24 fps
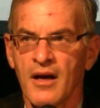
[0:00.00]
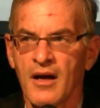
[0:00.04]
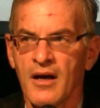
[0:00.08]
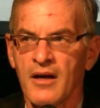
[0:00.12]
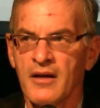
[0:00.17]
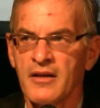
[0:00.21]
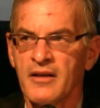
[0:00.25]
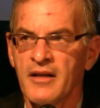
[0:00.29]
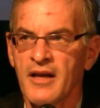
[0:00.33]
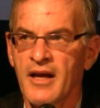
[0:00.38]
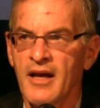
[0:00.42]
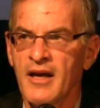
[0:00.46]

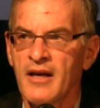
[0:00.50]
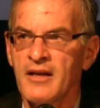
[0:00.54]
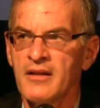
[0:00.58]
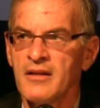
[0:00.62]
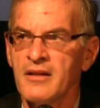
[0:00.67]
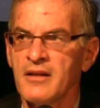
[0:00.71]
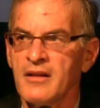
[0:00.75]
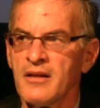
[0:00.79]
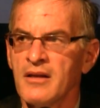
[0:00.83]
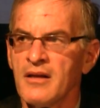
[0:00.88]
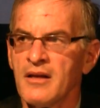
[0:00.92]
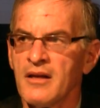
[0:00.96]

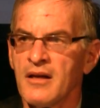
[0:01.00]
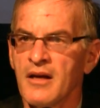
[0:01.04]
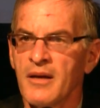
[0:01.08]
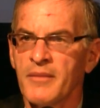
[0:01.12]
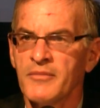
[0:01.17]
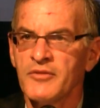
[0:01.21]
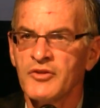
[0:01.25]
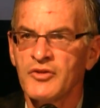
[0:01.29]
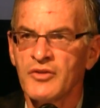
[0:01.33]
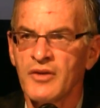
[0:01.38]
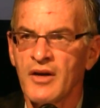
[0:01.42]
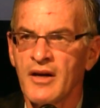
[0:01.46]
Again,
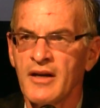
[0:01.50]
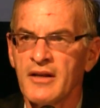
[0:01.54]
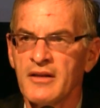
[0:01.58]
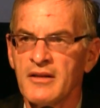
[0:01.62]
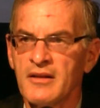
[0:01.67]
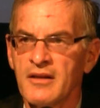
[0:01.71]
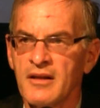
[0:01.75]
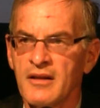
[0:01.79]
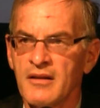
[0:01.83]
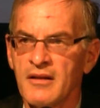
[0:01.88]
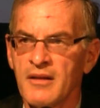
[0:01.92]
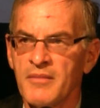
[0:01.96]
I'm
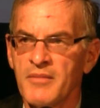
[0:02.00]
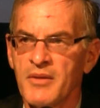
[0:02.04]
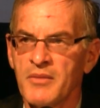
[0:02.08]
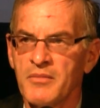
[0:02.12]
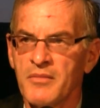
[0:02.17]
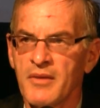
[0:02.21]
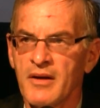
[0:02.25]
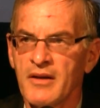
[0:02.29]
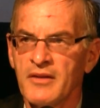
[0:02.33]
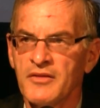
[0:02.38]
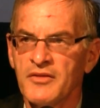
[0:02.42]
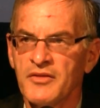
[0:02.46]
trying to limit
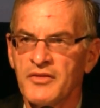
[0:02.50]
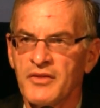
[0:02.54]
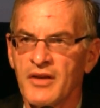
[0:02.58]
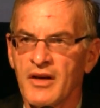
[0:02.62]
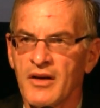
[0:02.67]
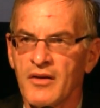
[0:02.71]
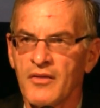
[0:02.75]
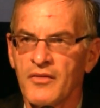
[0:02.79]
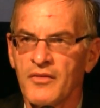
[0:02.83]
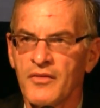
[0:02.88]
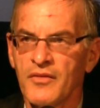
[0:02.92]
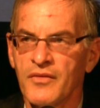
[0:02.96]

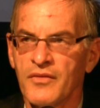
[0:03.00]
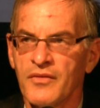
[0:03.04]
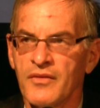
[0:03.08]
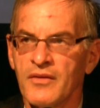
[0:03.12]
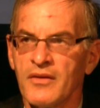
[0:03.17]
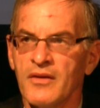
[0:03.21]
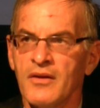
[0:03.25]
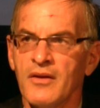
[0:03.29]
myself